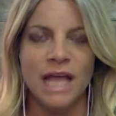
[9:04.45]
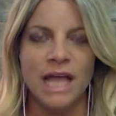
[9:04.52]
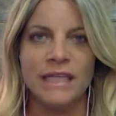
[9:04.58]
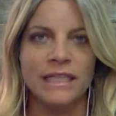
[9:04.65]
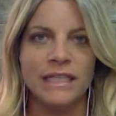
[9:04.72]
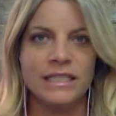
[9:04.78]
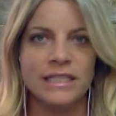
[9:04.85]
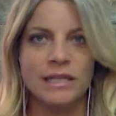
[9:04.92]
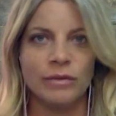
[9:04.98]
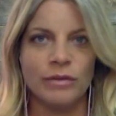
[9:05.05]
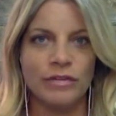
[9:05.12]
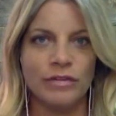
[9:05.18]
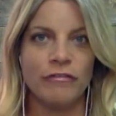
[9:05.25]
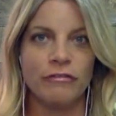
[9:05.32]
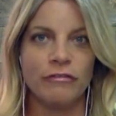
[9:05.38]
And he said,
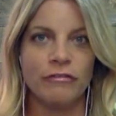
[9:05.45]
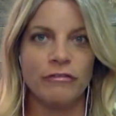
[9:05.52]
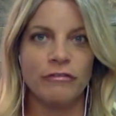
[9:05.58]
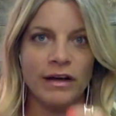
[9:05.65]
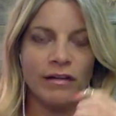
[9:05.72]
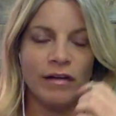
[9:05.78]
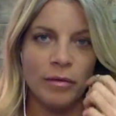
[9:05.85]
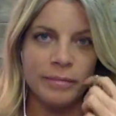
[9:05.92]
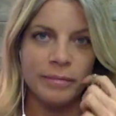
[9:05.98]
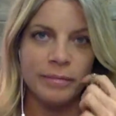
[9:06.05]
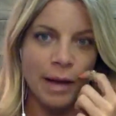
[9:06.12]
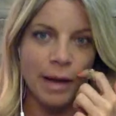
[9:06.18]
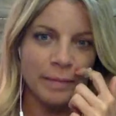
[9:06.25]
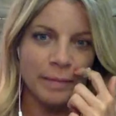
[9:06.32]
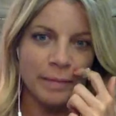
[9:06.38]
without fail, I'll
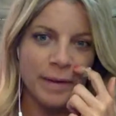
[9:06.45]
be up at